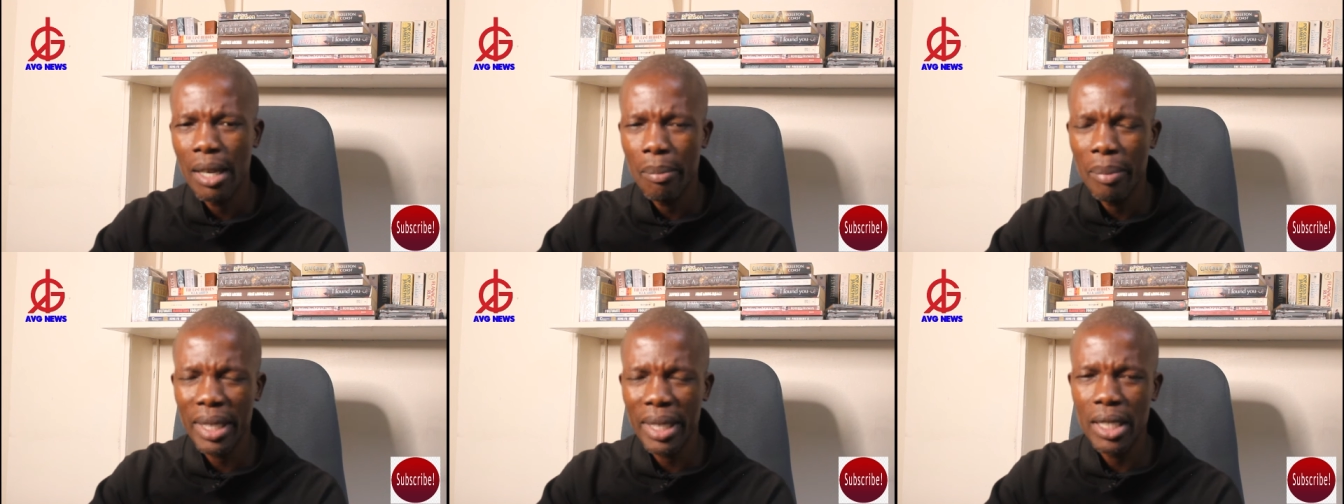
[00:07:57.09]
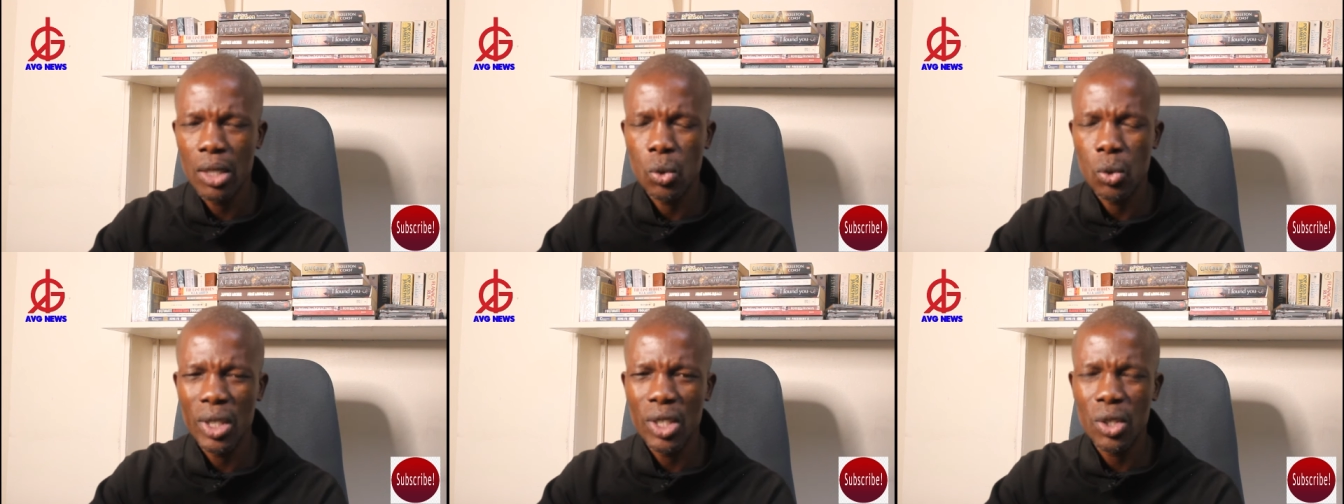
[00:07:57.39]

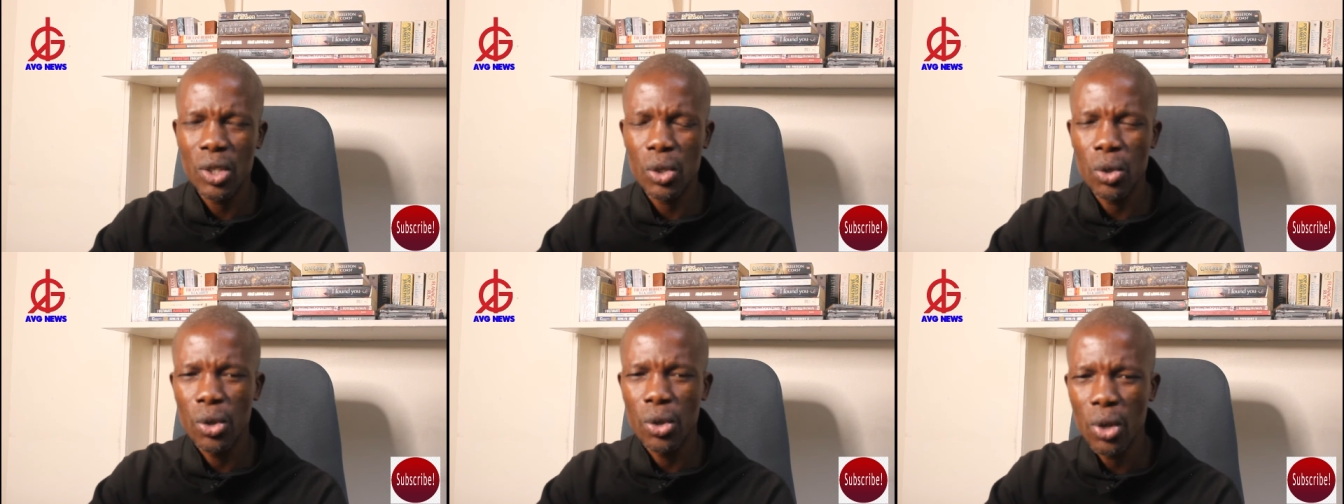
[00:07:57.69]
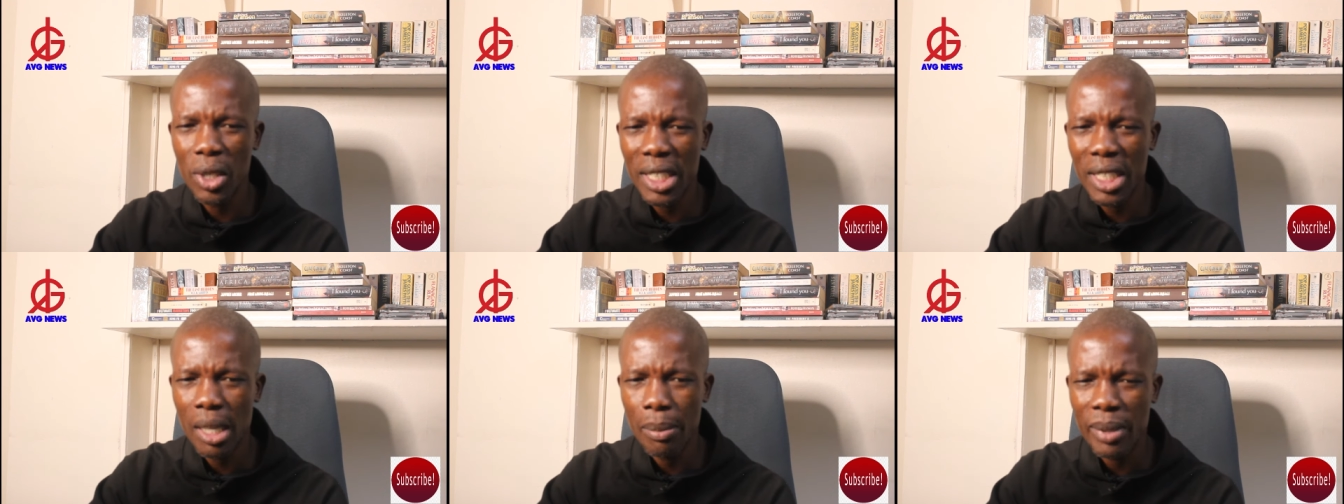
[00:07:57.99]
parties which do
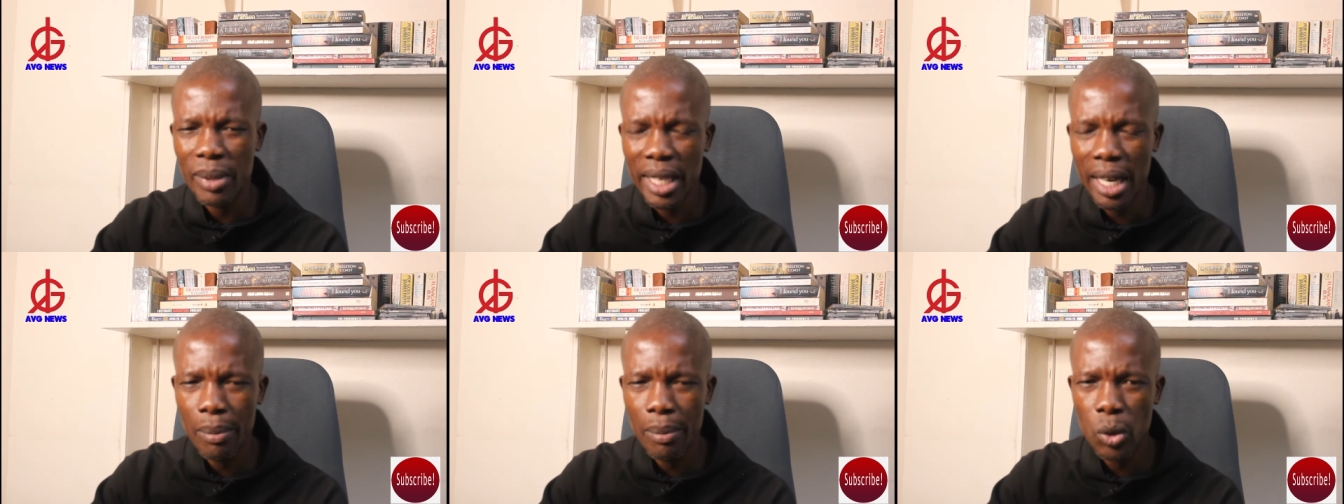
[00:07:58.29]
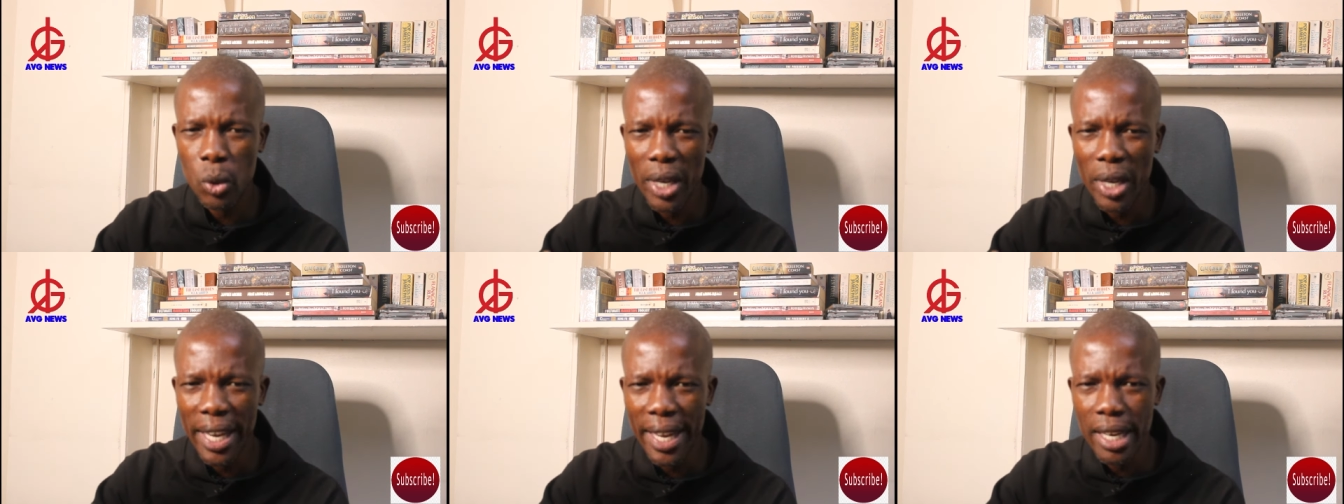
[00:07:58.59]
not subscribe
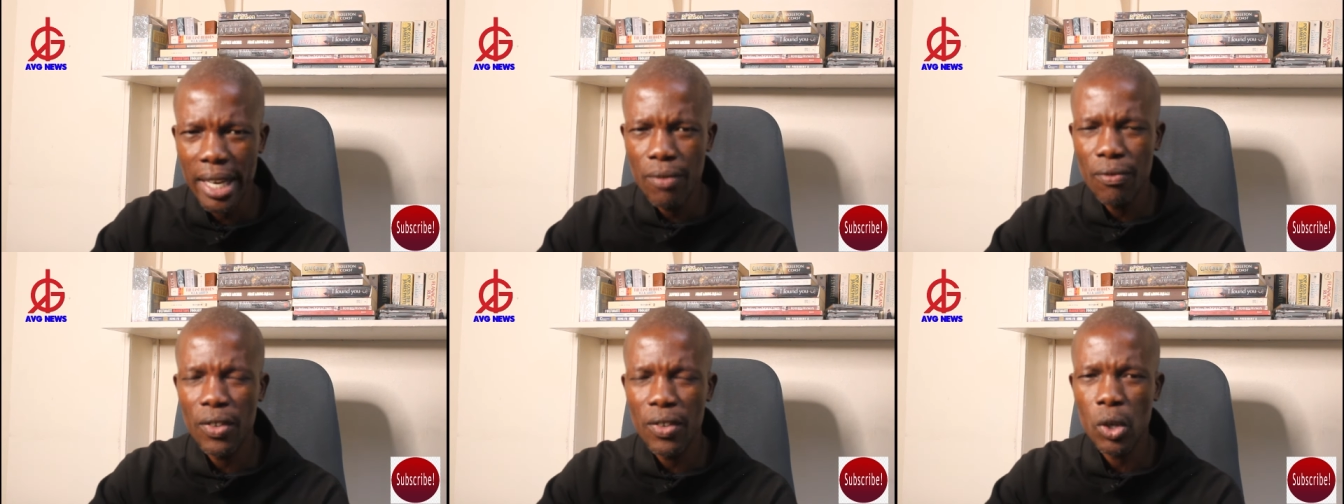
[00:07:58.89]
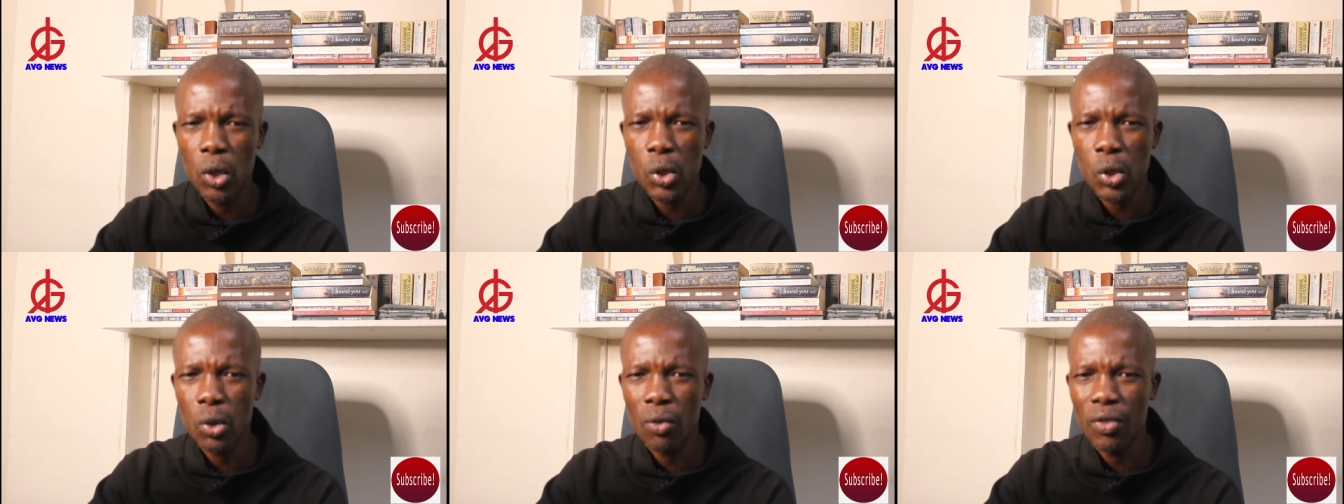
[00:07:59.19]
to any
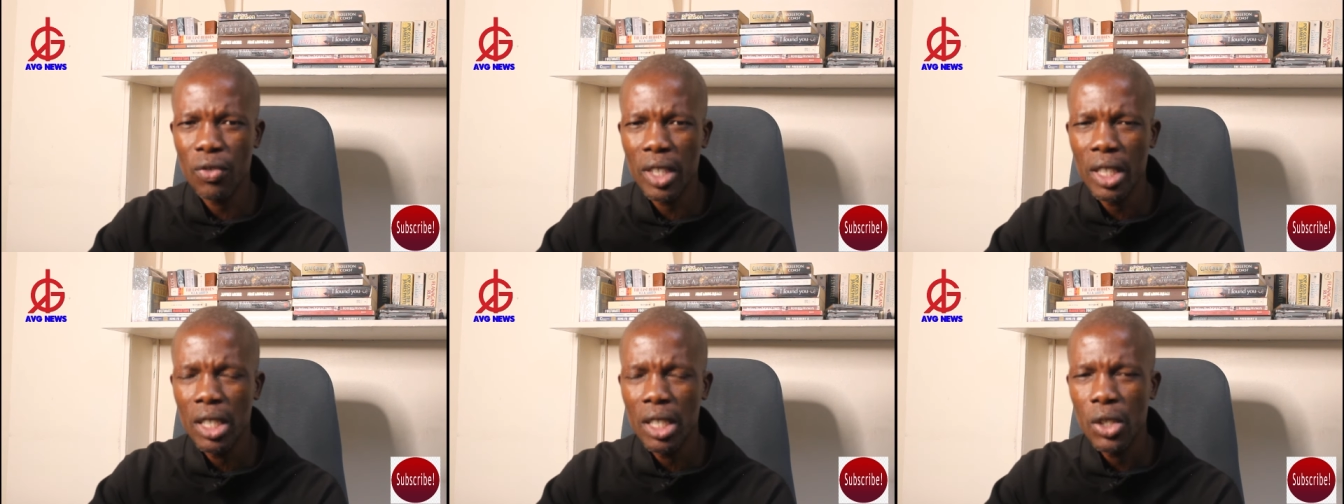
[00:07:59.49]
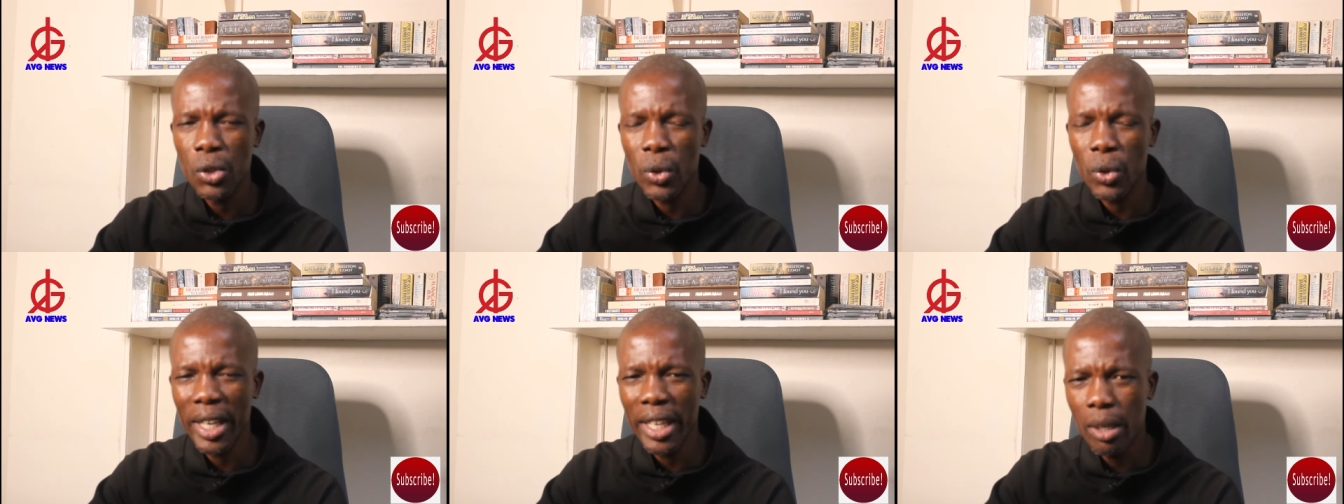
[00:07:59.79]
philosophy,
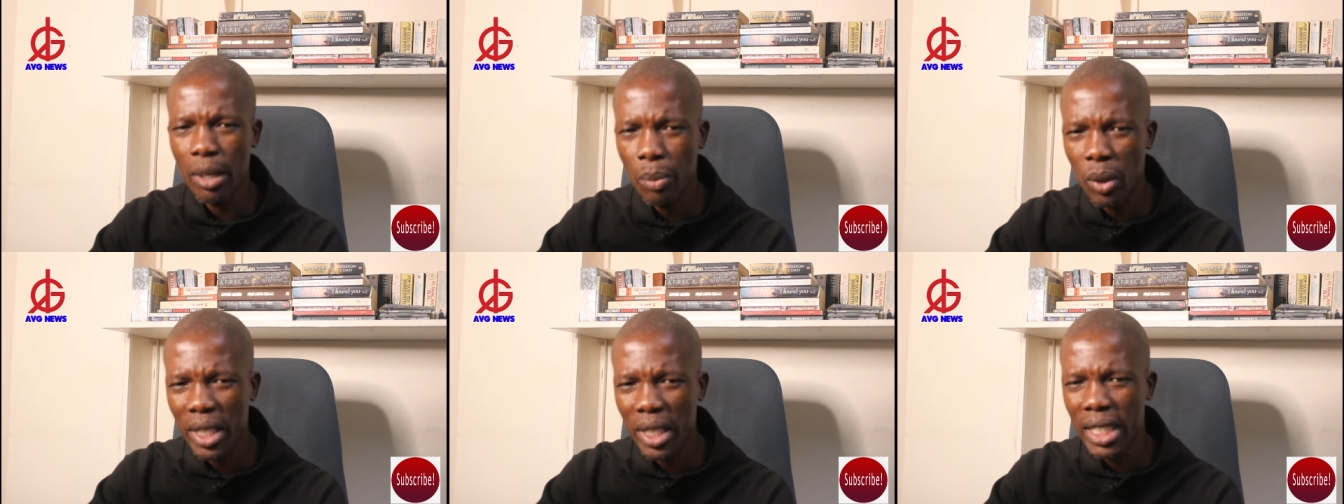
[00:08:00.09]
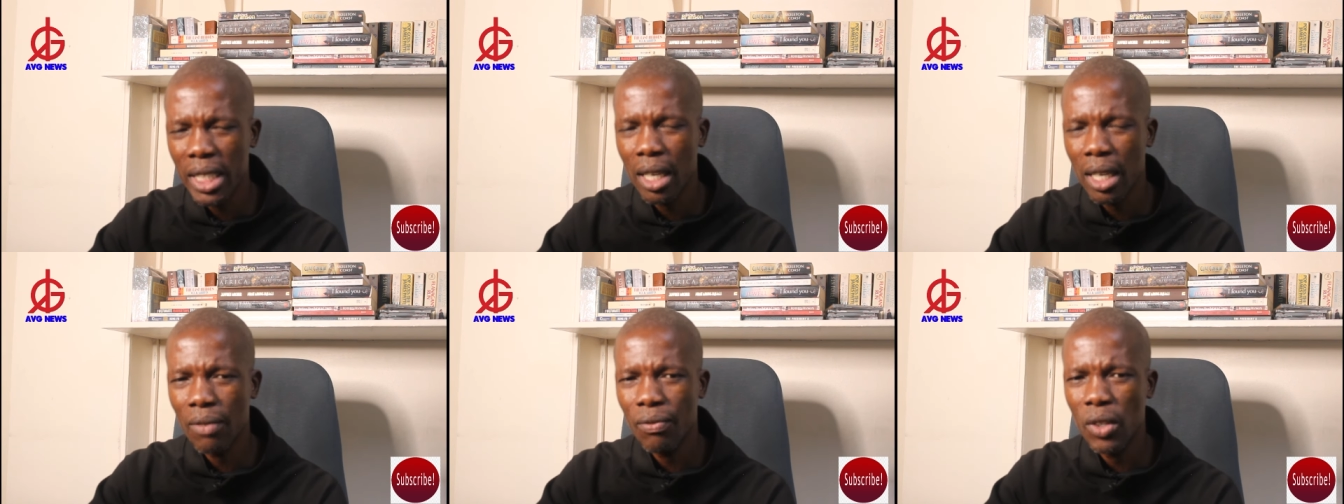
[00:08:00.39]
to any
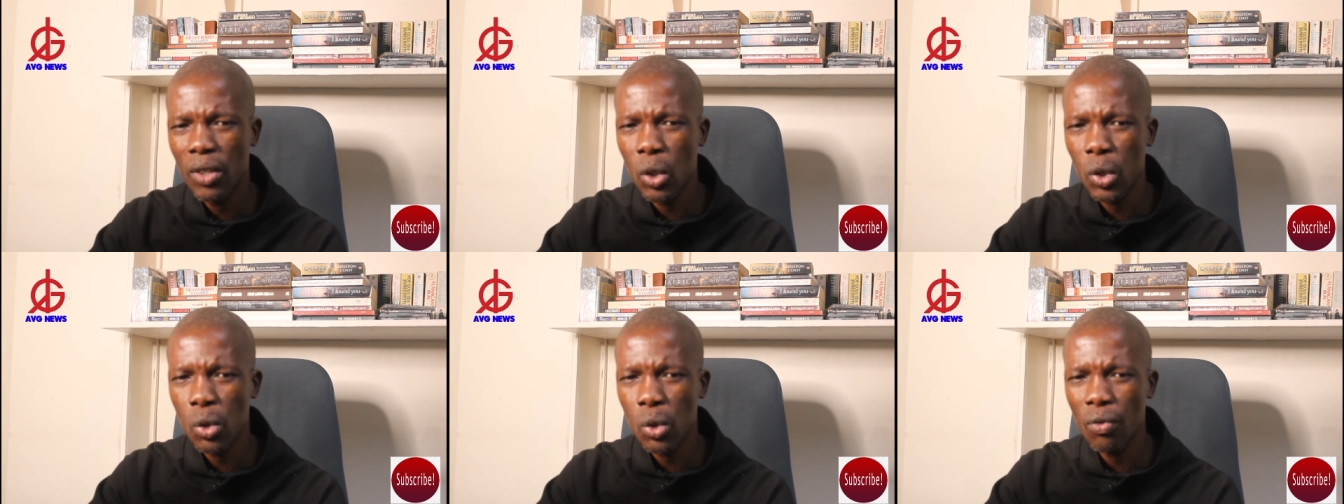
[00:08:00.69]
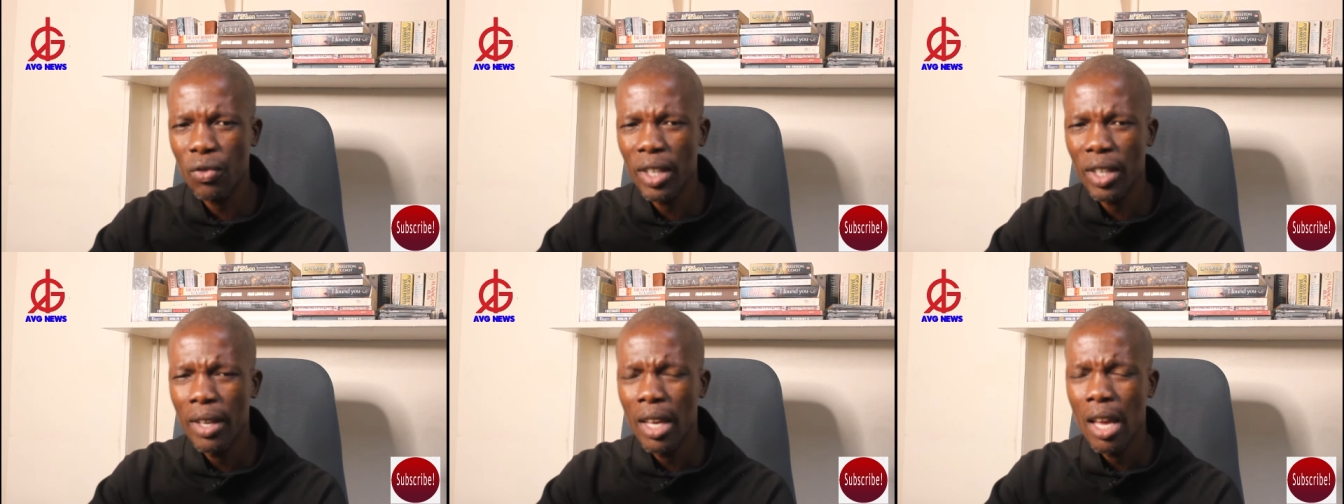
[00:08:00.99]
political
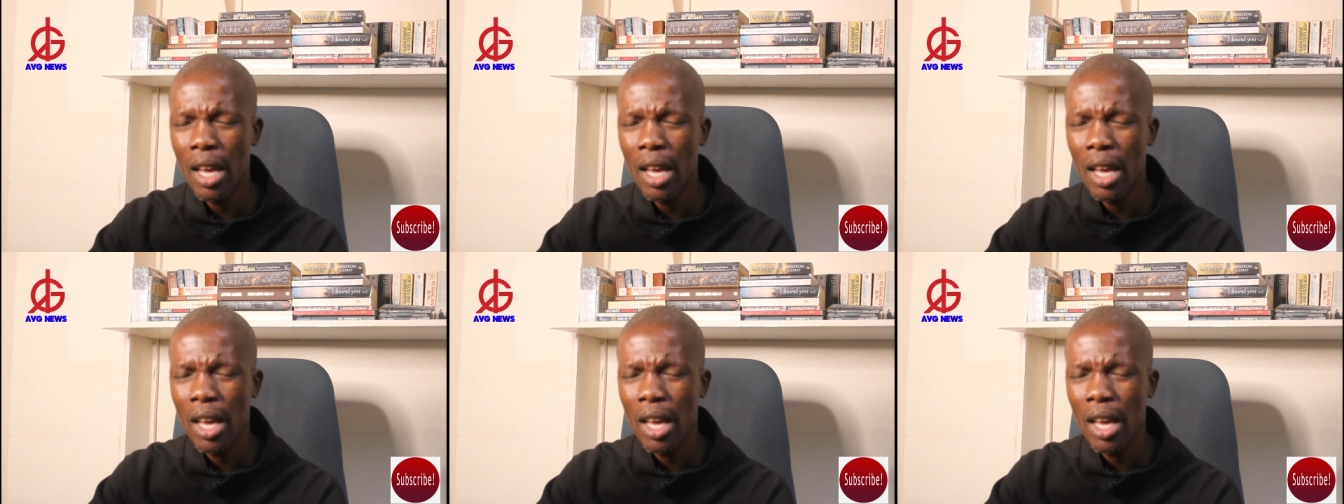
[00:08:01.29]
philosophy,